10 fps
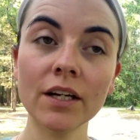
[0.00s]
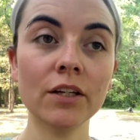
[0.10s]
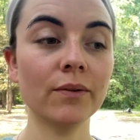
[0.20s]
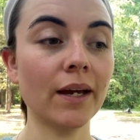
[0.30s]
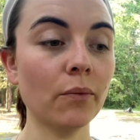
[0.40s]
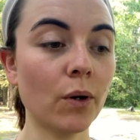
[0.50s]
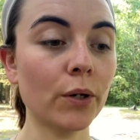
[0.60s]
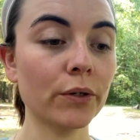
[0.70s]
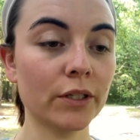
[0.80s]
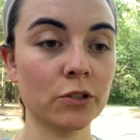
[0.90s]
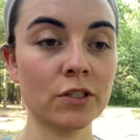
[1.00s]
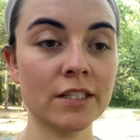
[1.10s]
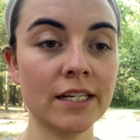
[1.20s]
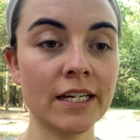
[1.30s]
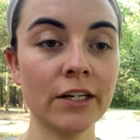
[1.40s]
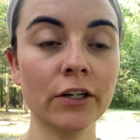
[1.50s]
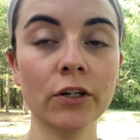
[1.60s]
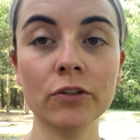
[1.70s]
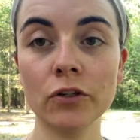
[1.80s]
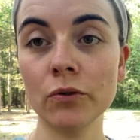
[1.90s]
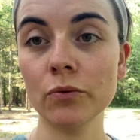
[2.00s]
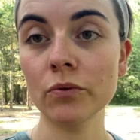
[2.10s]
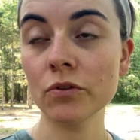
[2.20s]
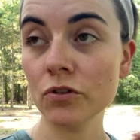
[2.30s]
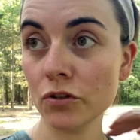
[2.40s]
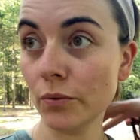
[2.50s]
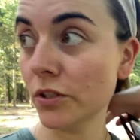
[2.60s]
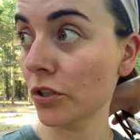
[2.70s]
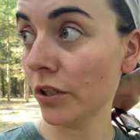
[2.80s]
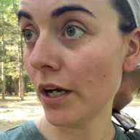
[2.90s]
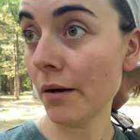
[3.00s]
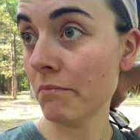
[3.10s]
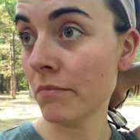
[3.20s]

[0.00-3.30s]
You get water, electricity here, no sewage hookup.